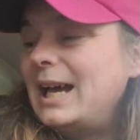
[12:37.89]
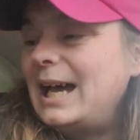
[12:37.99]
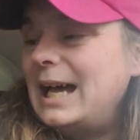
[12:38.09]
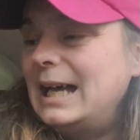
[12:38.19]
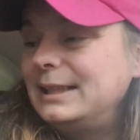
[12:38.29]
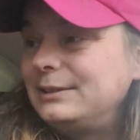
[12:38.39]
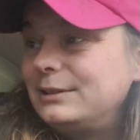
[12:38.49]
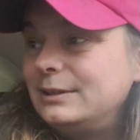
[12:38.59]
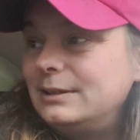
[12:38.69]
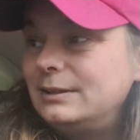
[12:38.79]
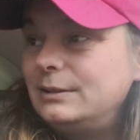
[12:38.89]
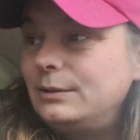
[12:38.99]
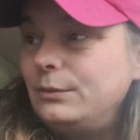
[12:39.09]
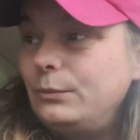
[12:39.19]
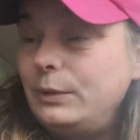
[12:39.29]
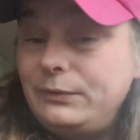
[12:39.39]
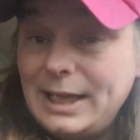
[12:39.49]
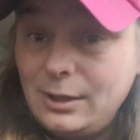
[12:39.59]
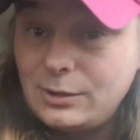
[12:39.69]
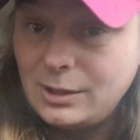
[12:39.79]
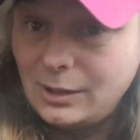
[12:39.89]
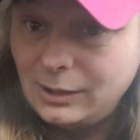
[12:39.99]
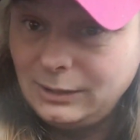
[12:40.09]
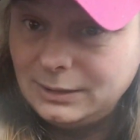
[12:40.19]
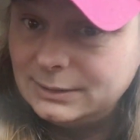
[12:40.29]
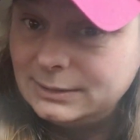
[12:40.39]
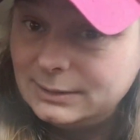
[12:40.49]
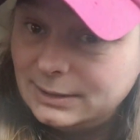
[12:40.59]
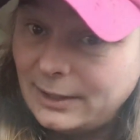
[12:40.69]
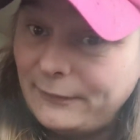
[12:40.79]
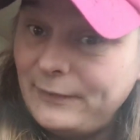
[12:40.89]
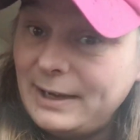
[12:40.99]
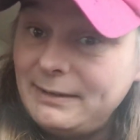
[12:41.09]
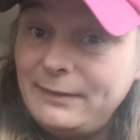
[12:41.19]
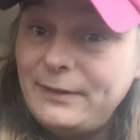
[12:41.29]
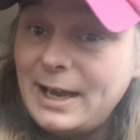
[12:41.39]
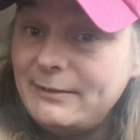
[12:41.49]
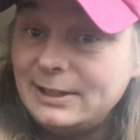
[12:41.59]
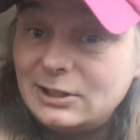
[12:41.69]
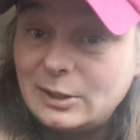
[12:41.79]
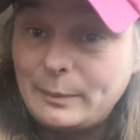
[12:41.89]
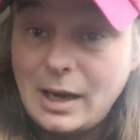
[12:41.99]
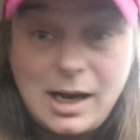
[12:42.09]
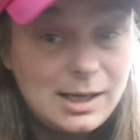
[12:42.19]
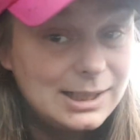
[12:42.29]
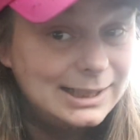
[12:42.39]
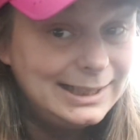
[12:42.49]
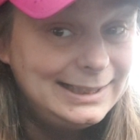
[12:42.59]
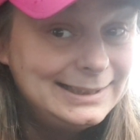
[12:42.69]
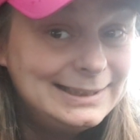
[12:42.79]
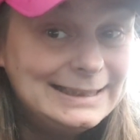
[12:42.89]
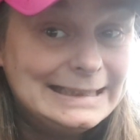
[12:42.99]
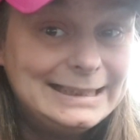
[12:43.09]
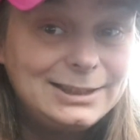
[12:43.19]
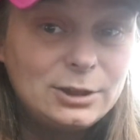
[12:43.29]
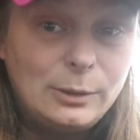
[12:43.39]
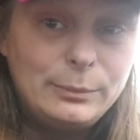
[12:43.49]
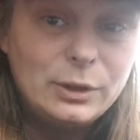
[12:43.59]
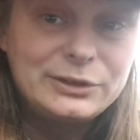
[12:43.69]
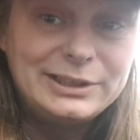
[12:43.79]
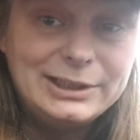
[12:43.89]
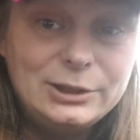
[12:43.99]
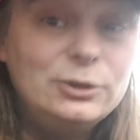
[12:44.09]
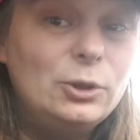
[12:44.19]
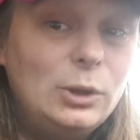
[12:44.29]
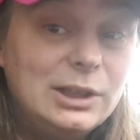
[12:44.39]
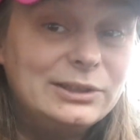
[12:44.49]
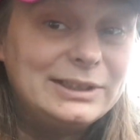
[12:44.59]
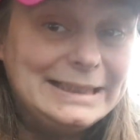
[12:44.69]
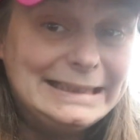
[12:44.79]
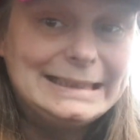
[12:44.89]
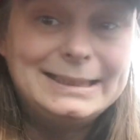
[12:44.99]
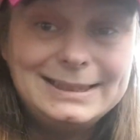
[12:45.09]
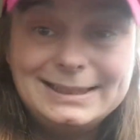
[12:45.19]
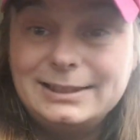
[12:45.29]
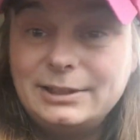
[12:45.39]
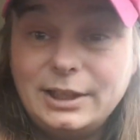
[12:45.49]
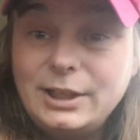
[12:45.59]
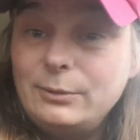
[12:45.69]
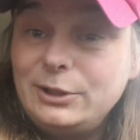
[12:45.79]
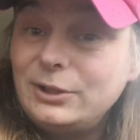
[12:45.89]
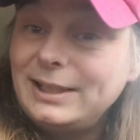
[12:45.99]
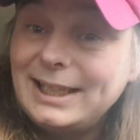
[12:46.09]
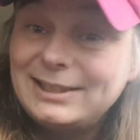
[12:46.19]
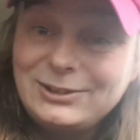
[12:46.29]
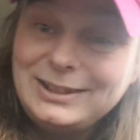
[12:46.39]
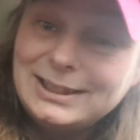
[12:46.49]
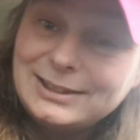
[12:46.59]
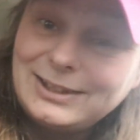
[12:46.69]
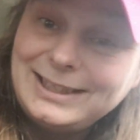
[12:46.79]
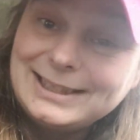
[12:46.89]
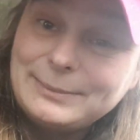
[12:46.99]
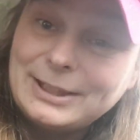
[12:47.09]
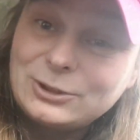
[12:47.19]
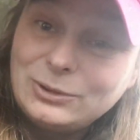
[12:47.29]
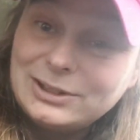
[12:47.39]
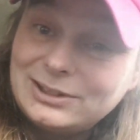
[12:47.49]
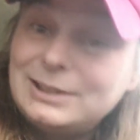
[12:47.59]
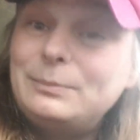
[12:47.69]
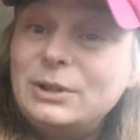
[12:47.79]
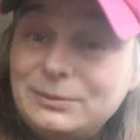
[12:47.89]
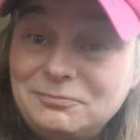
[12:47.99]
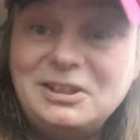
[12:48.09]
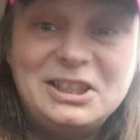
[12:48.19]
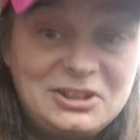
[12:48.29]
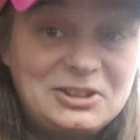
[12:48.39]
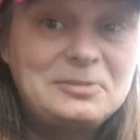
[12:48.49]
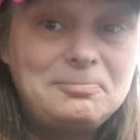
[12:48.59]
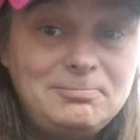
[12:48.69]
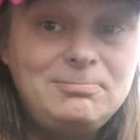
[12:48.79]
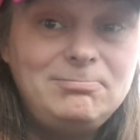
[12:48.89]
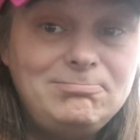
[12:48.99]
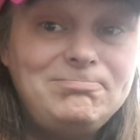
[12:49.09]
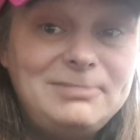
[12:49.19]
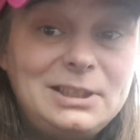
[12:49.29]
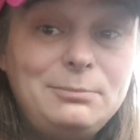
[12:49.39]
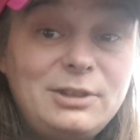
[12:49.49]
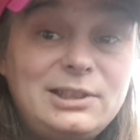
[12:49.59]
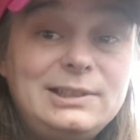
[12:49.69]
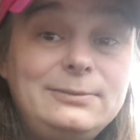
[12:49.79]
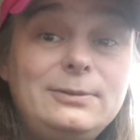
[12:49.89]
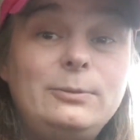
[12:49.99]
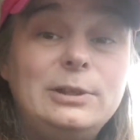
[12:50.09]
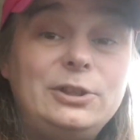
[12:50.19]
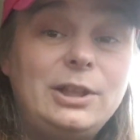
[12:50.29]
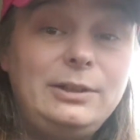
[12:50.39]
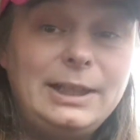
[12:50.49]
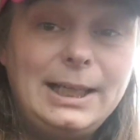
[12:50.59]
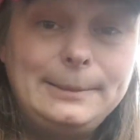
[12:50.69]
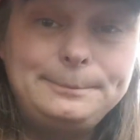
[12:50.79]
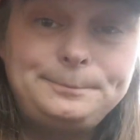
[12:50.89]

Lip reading: And we've now got a very sparkly composting loo toilet seat. I know we shouldn't get excited about toilet seats, but it's impressive. We'll show you that.